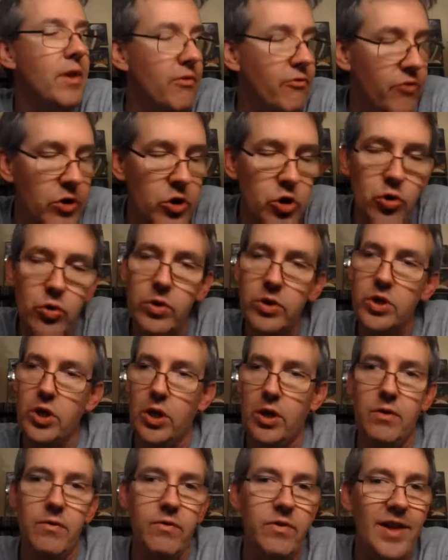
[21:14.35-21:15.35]
that feature a
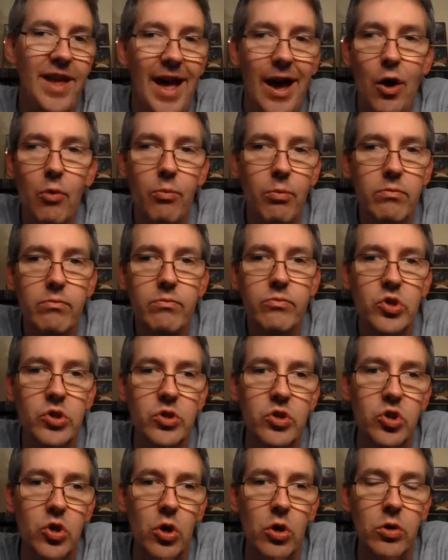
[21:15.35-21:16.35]
ton of the albums
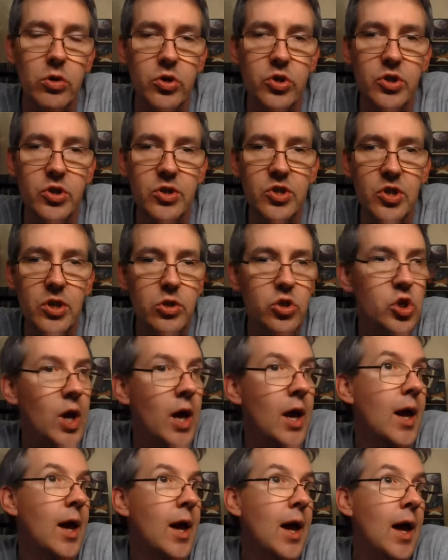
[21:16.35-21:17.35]
and songs and such.